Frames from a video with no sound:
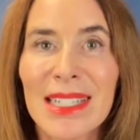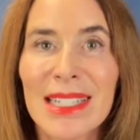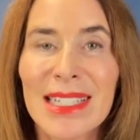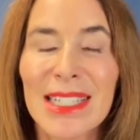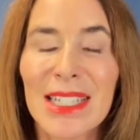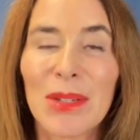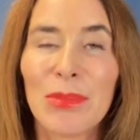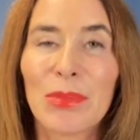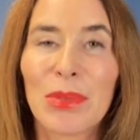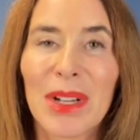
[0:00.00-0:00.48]

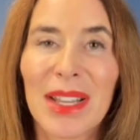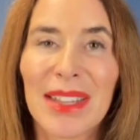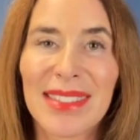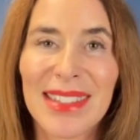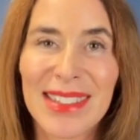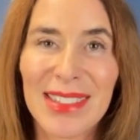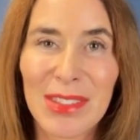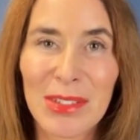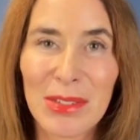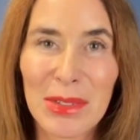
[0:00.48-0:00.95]
deep breath
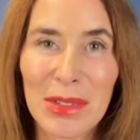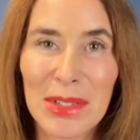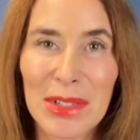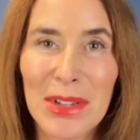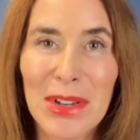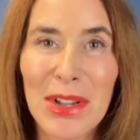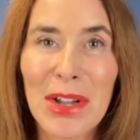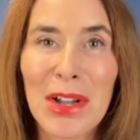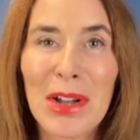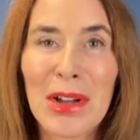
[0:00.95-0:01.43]
in through the
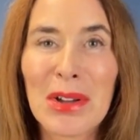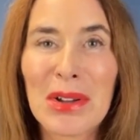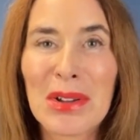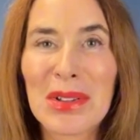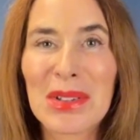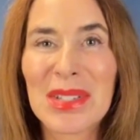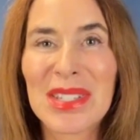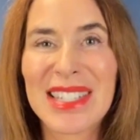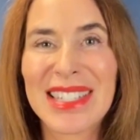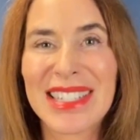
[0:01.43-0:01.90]

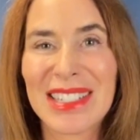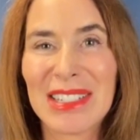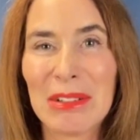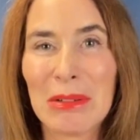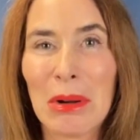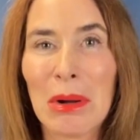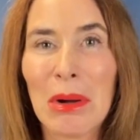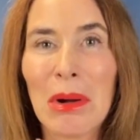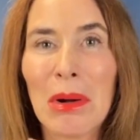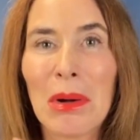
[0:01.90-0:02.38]
nose and you
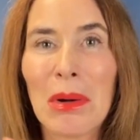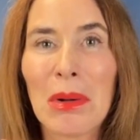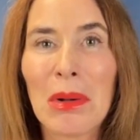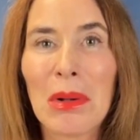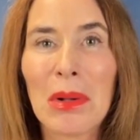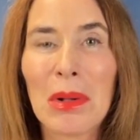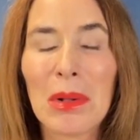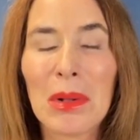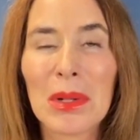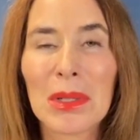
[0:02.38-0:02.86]

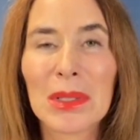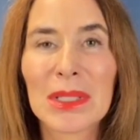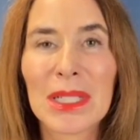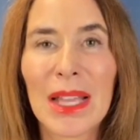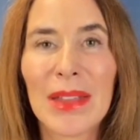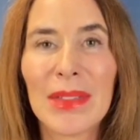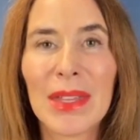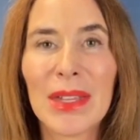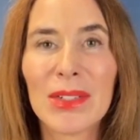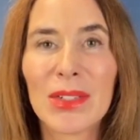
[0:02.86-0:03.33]
hold
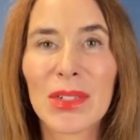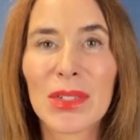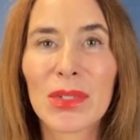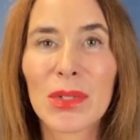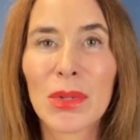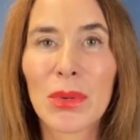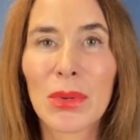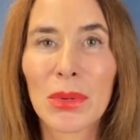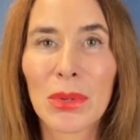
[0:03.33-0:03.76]
and then just